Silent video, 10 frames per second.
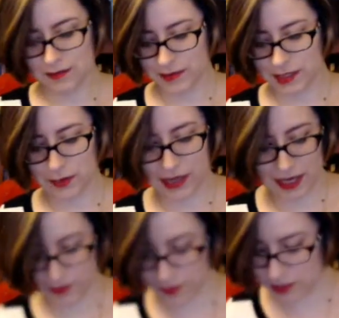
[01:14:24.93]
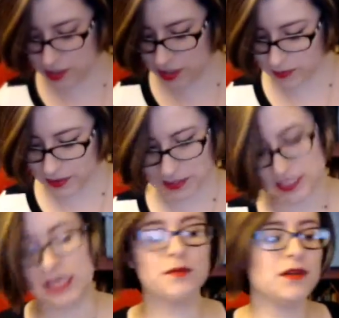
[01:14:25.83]
By the way, everyone should bug
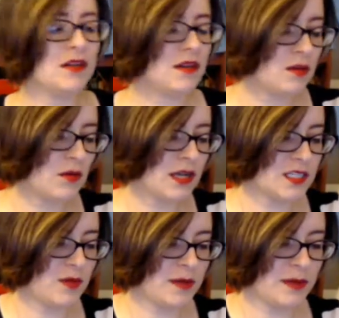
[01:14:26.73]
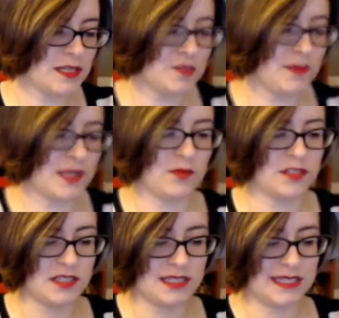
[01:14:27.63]
Timber to go watch One Punch Man while
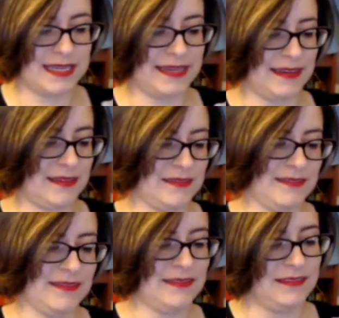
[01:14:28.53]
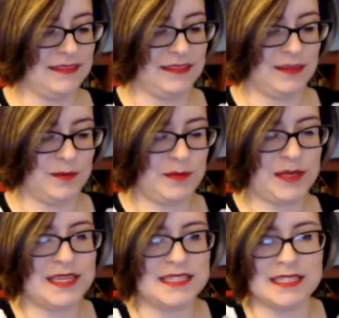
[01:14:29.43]
she's sick.
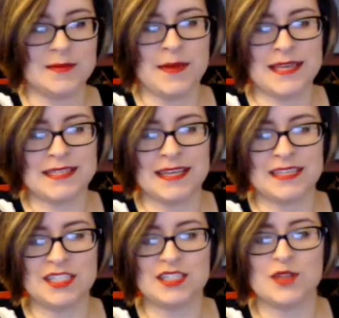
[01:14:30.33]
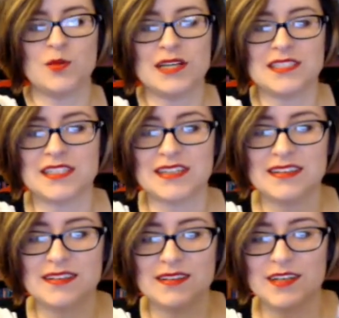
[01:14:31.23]
Because it's amazing and she should watch it.
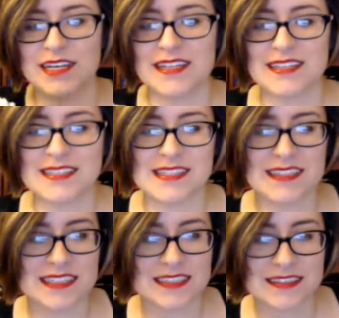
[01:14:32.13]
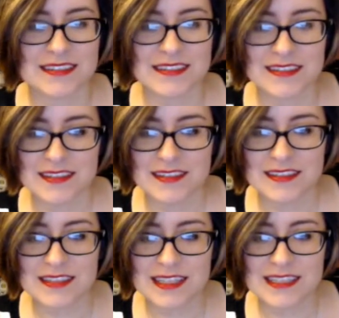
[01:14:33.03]
Alright, let's see.
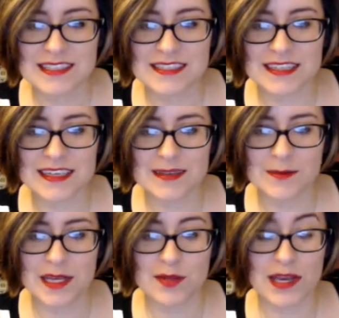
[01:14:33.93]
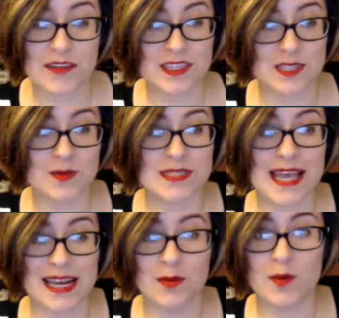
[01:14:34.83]
Let's see. By the way, if this was
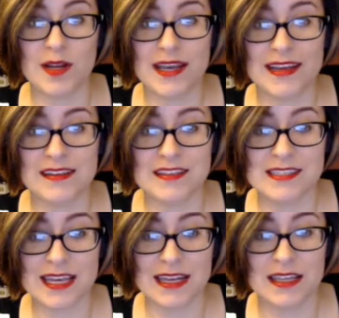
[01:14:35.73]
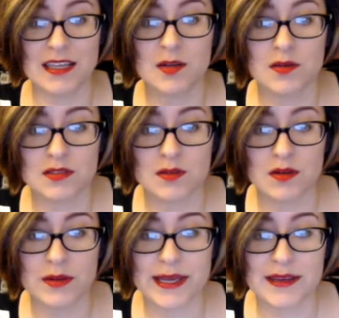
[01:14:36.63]
anyone else, I'd think you were
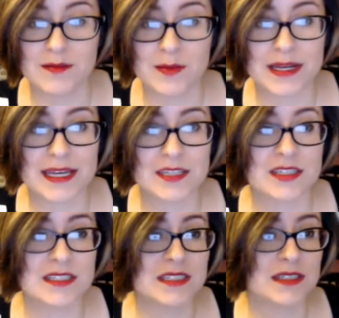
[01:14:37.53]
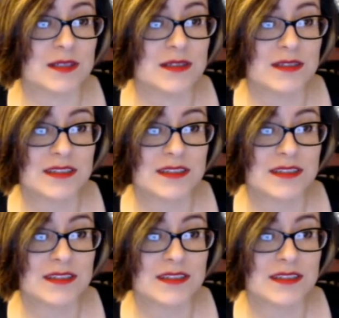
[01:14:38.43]
trolling, but I trust you.